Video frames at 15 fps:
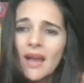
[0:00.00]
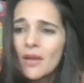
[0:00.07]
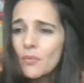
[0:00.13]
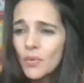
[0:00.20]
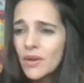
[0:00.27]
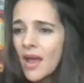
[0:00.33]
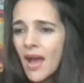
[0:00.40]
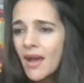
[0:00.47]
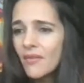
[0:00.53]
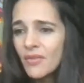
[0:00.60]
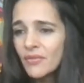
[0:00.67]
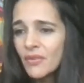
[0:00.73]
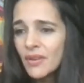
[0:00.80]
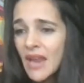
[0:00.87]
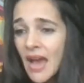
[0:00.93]
I would have
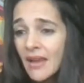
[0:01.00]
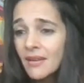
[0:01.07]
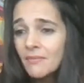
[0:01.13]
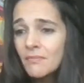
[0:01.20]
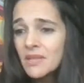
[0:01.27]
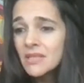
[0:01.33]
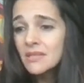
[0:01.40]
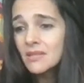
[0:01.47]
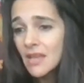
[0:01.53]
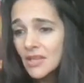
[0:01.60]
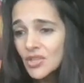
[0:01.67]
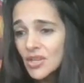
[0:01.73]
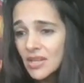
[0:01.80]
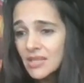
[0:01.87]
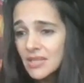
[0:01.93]
if it hadn't been
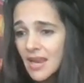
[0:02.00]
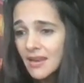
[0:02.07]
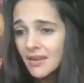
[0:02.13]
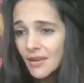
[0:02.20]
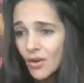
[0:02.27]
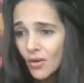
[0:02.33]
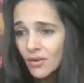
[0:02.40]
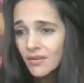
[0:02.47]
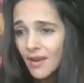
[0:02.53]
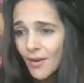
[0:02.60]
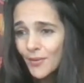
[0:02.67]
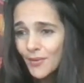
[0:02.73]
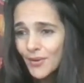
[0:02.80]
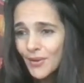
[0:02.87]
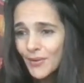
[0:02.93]
such extended
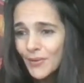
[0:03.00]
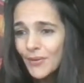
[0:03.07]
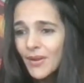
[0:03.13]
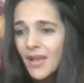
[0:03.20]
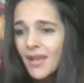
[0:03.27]
lockdown.